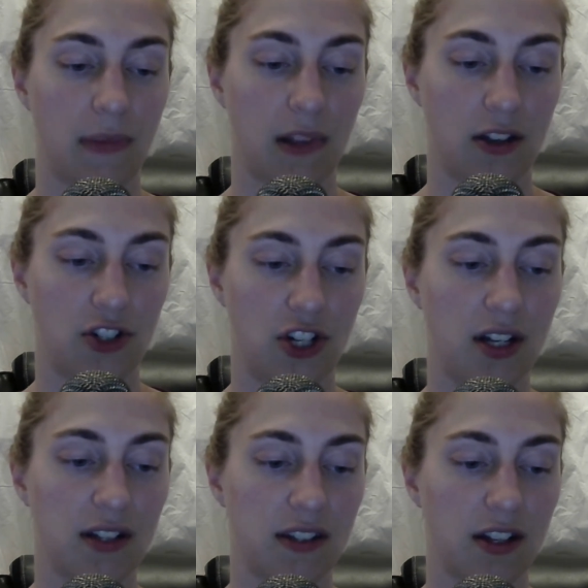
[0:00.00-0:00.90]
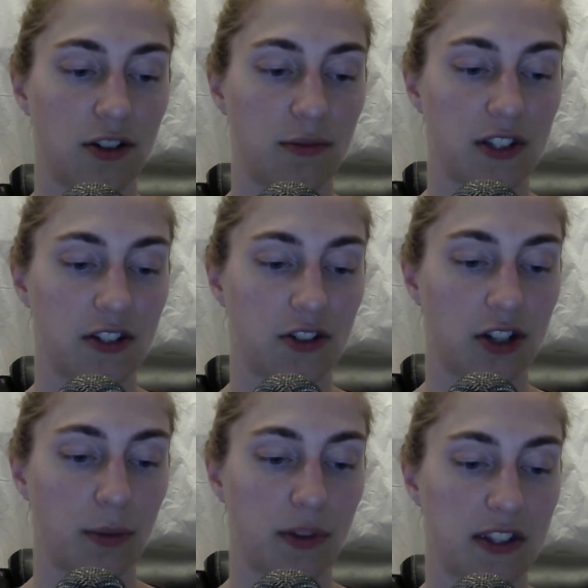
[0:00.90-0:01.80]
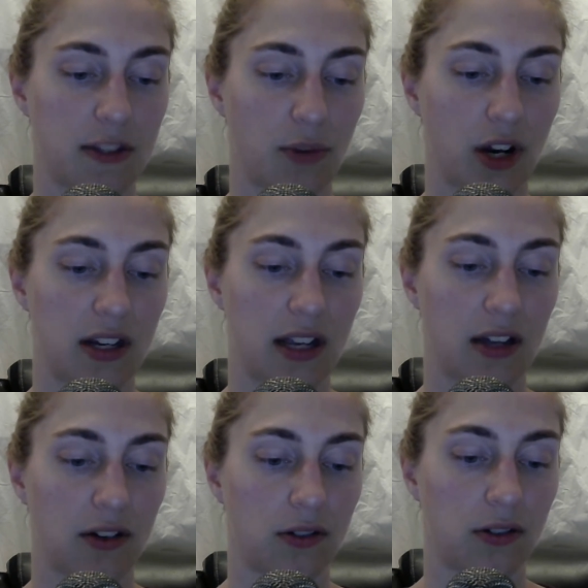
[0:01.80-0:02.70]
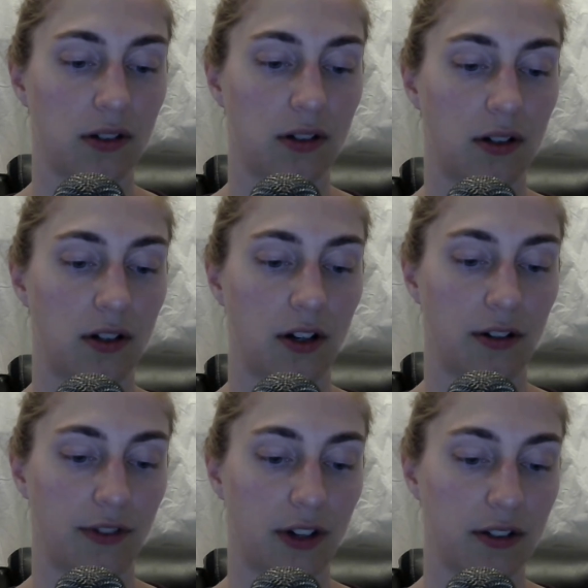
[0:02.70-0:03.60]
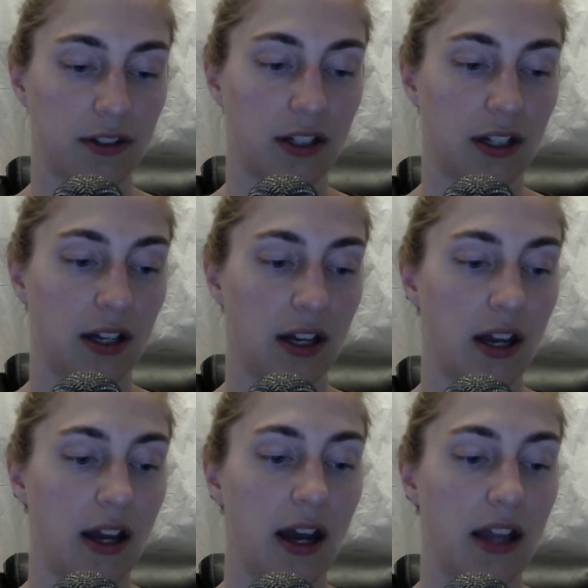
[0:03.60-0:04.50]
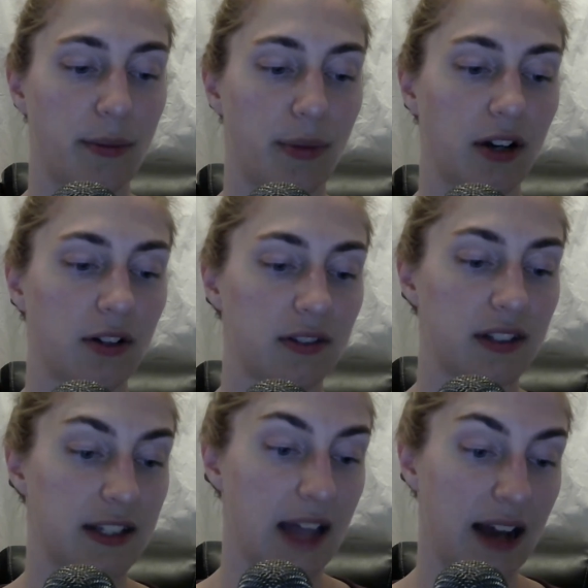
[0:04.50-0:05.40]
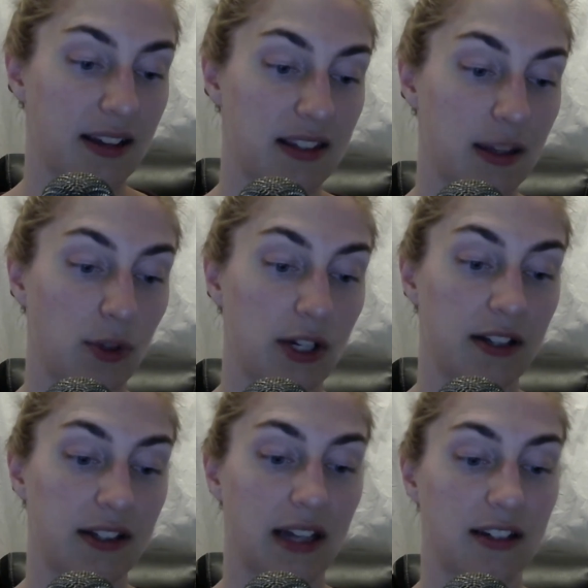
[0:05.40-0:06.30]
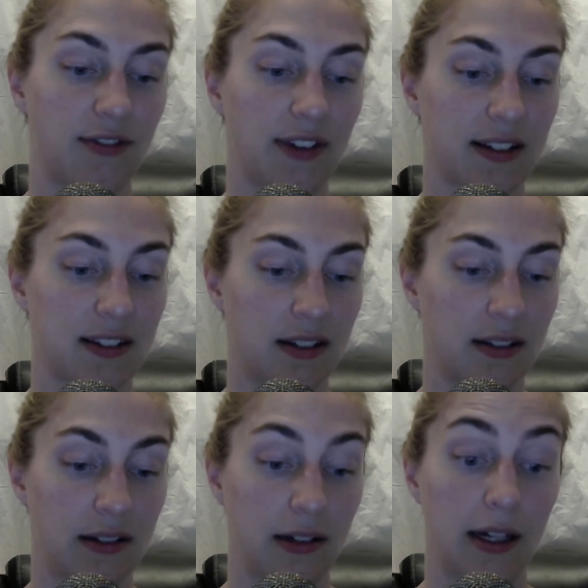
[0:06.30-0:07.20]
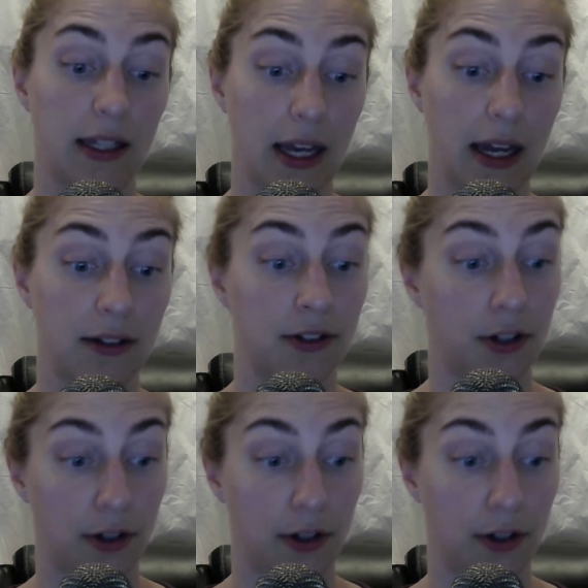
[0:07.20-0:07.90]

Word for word: She considered Mr. Tillman's sprained ankle her fault, and the bungled sacks someone else had to fix again her